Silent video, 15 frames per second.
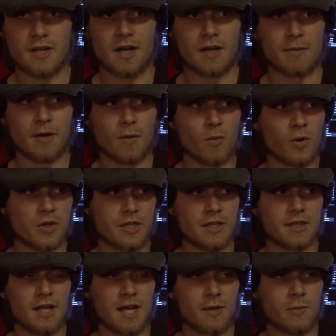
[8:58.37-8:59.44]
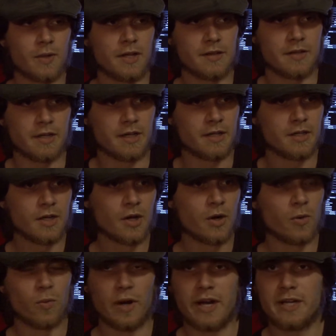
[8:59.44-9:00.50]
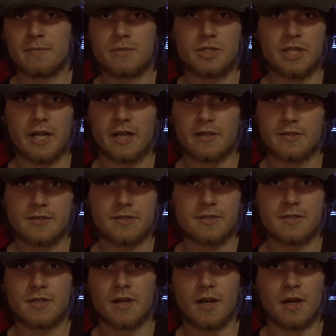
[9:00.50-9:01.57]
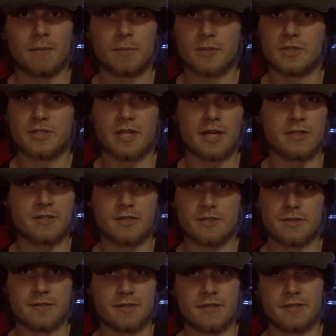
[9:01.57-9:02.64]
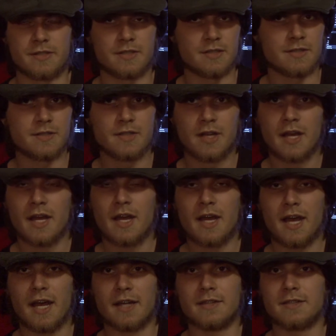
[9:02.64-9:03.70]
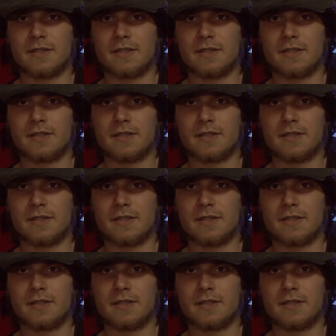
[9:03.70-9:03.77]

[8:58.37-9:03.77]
I'm working a lot with random chance, percentages, statistics, and